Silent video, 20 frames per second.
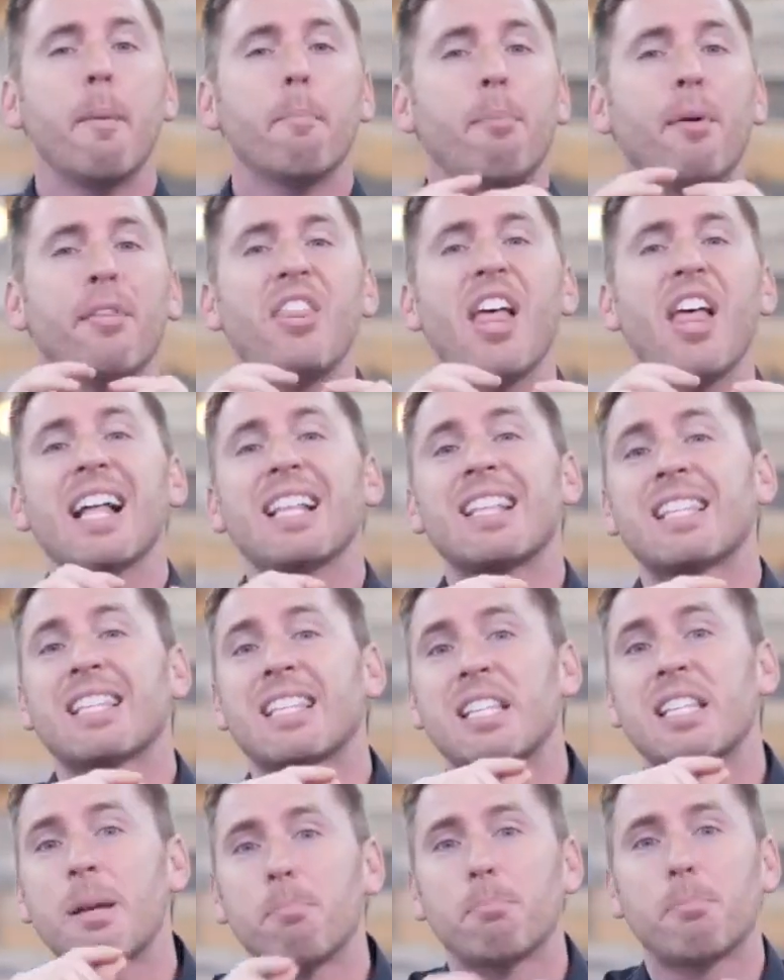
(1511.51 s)
But that's
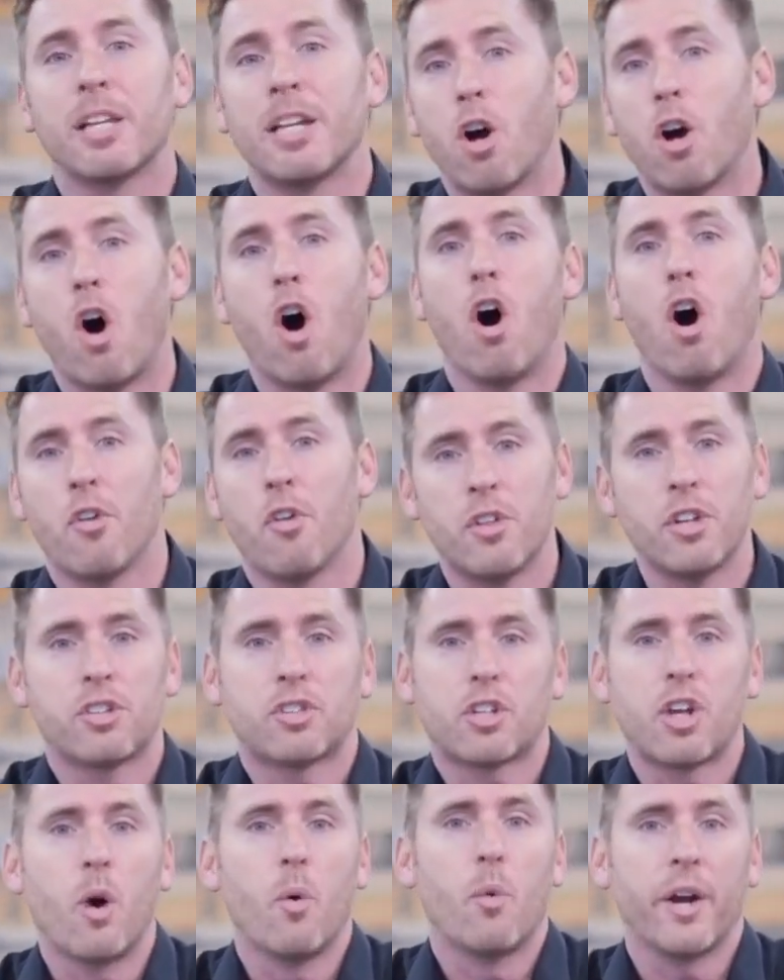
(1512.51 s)
simply all that's
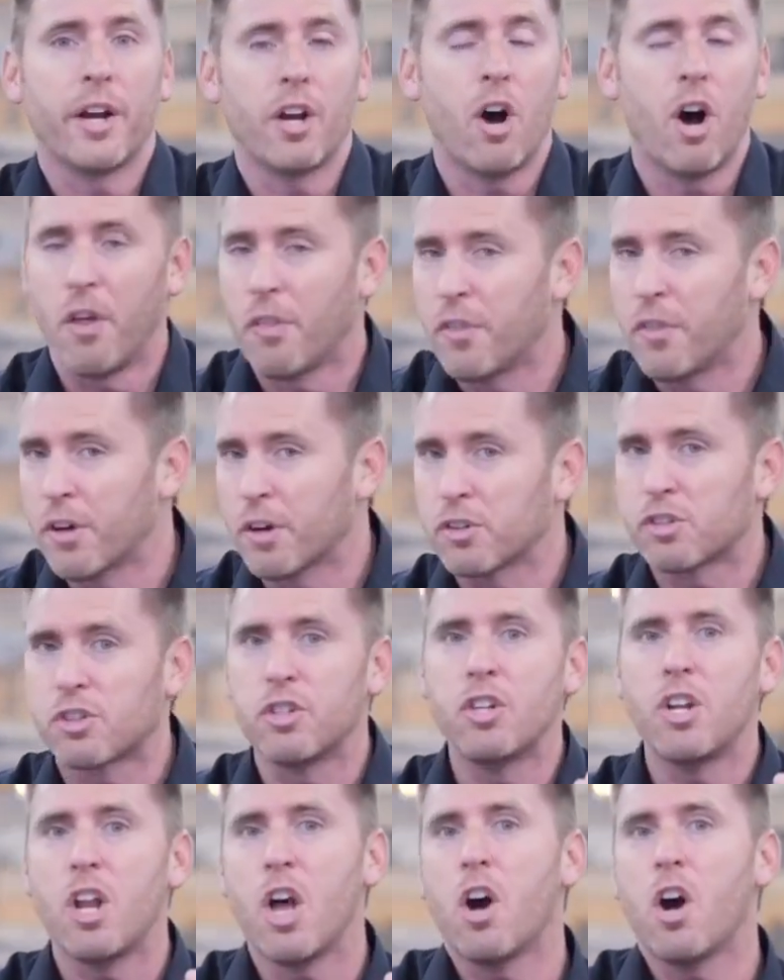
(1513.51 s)
going on. There's
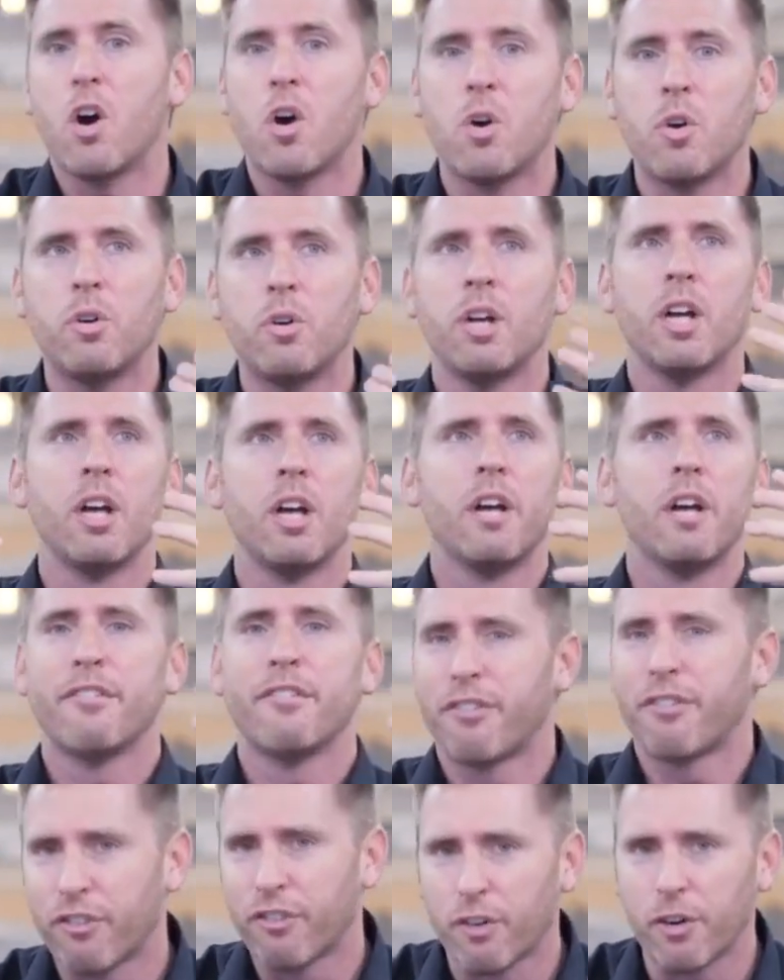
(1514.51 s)
no
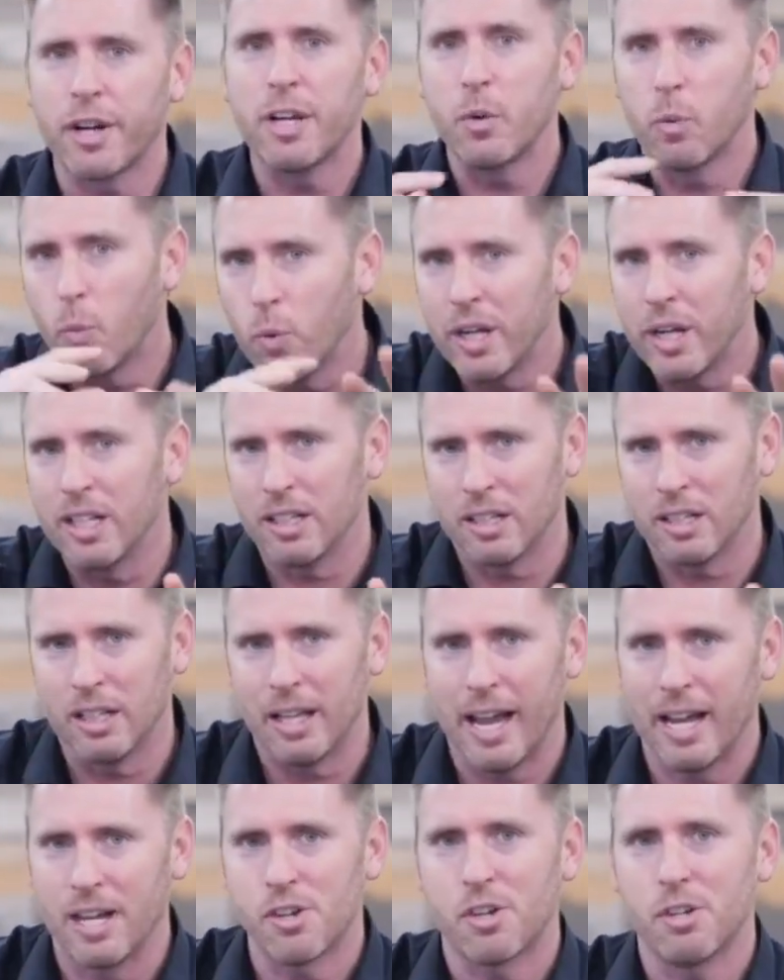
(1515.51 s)
free will,
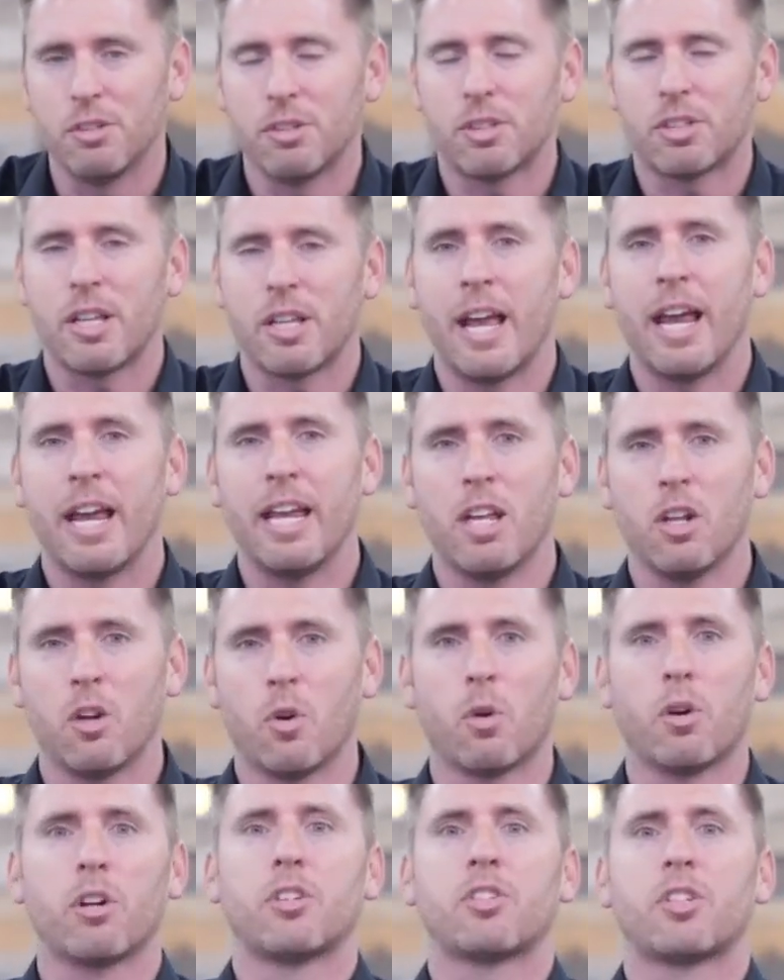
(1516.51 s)
as you say, in
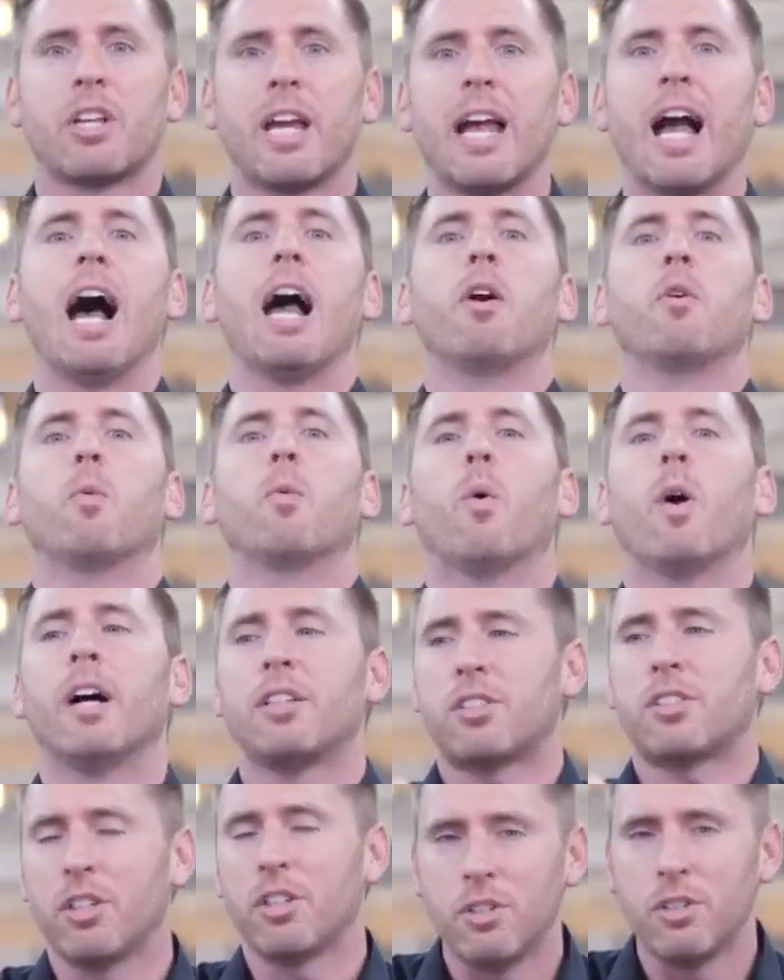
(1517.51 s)
order to say, I
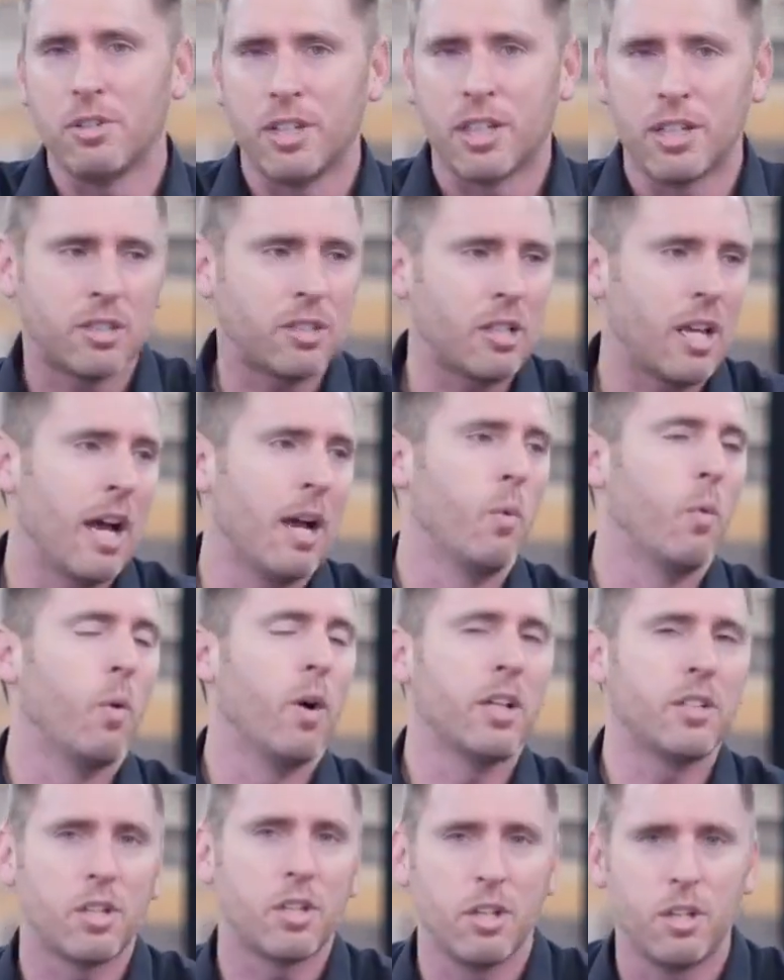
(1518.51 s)
want to do this, I
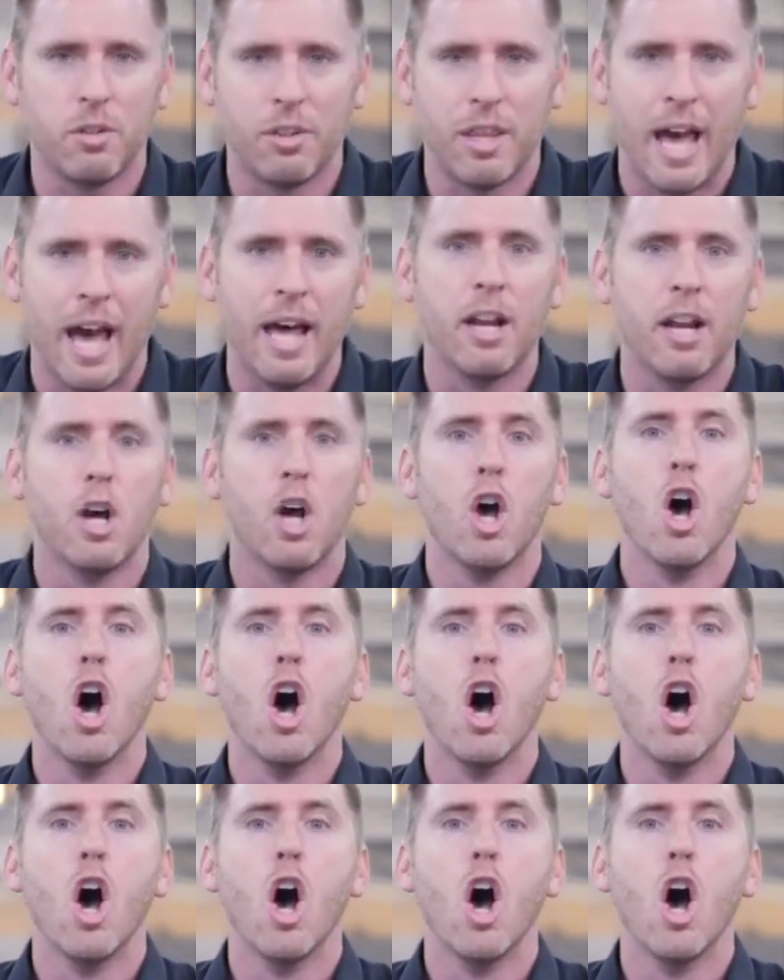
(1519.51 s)
want to do that.